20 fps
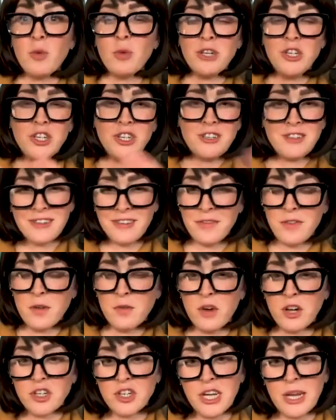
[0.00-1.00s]
which is, if
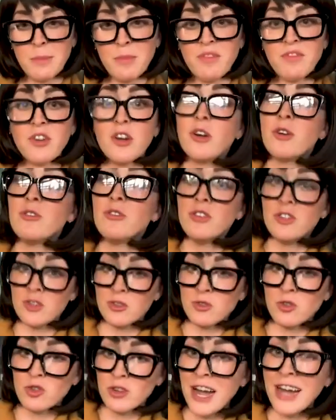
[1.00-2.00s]
you've watched Game of
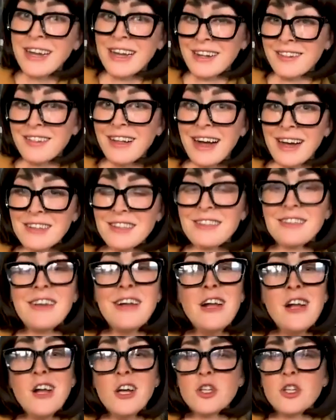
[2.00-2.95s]
Thrones, dragon glass.